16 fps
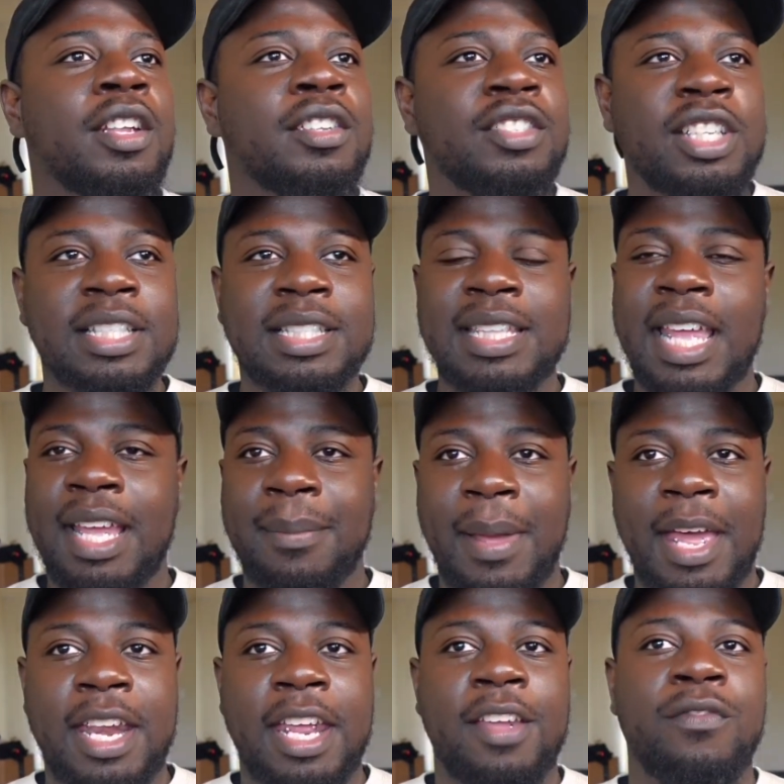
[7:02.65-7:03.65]
Just think
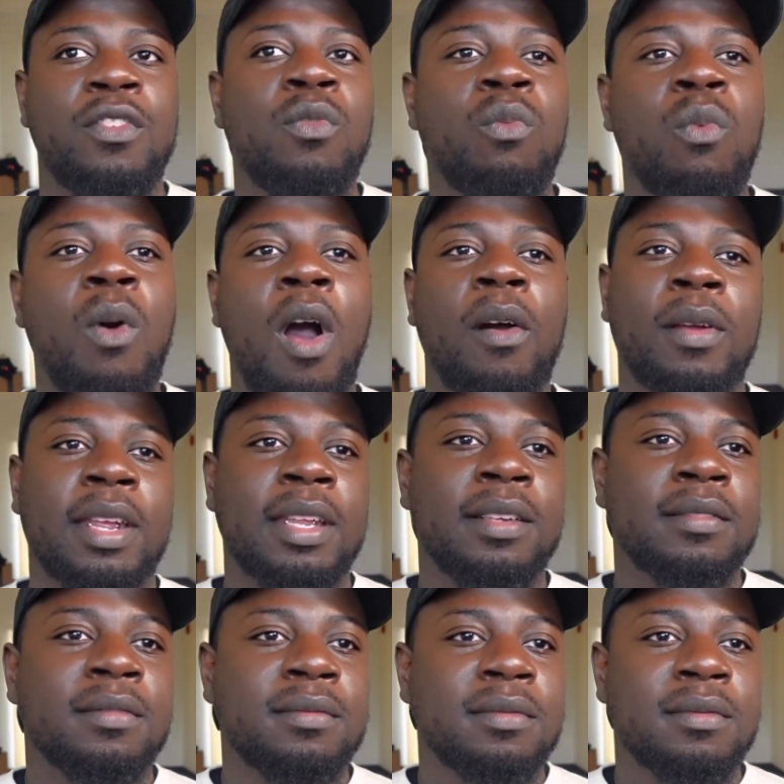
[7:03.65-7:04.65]
about it. If you
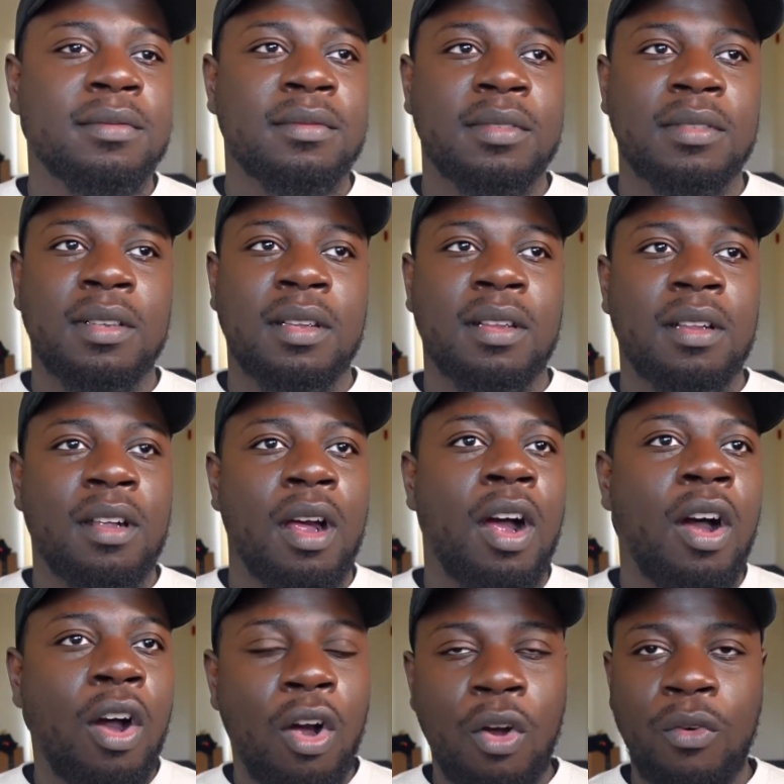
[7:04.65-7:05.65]
walking
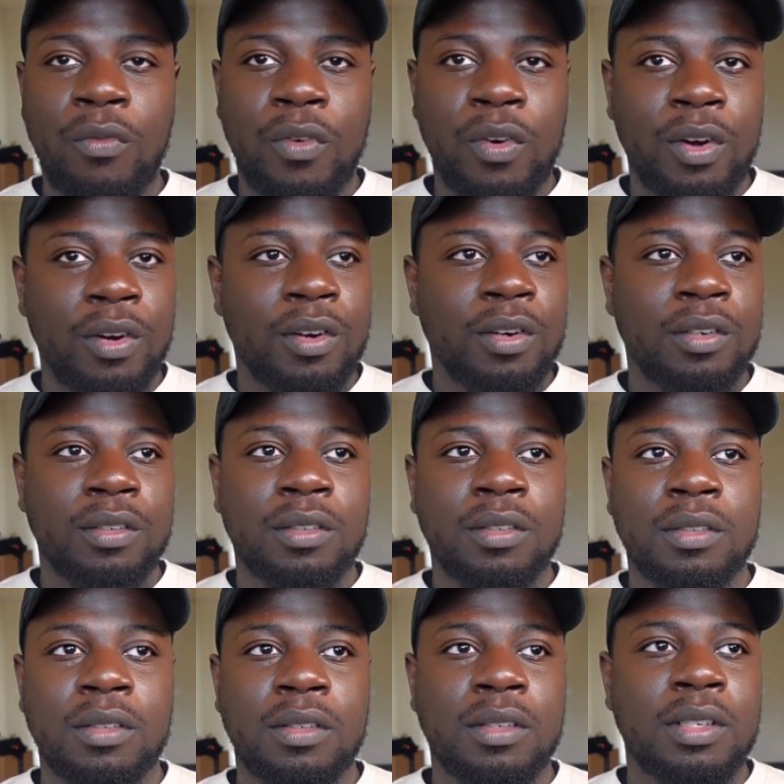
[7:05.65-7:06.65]
over
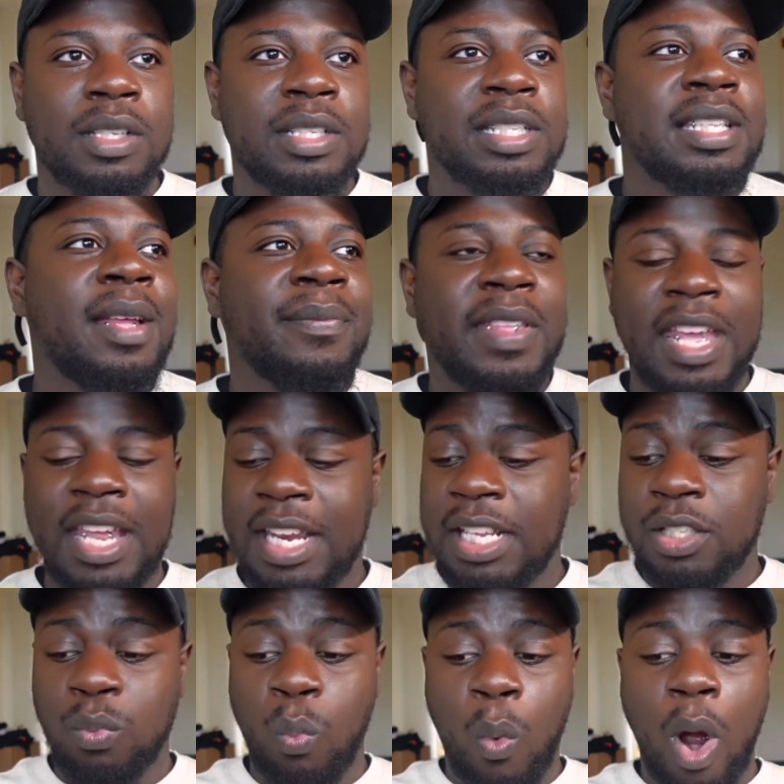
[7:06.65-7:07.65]
something
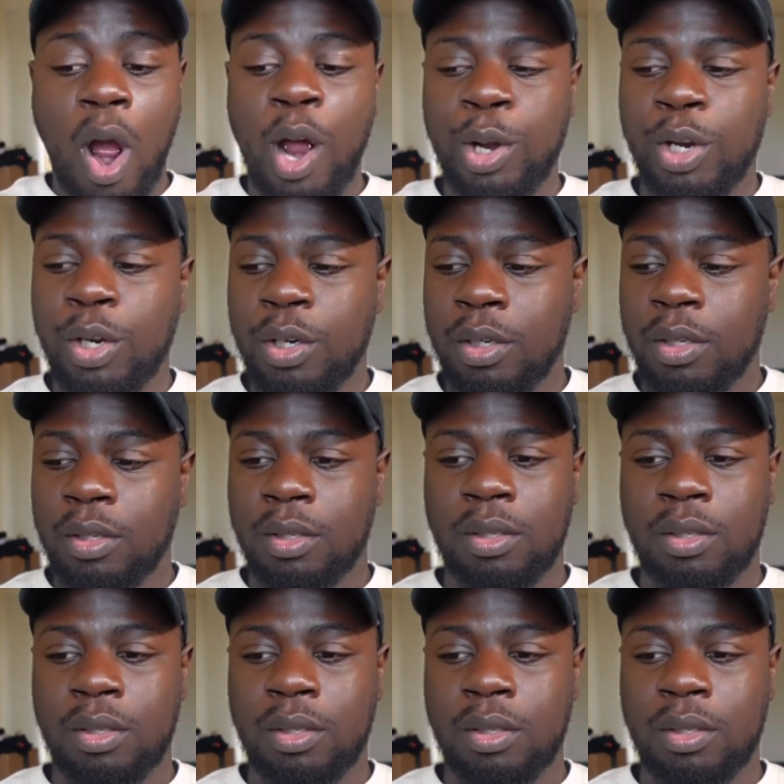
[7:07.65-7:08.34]
that's water,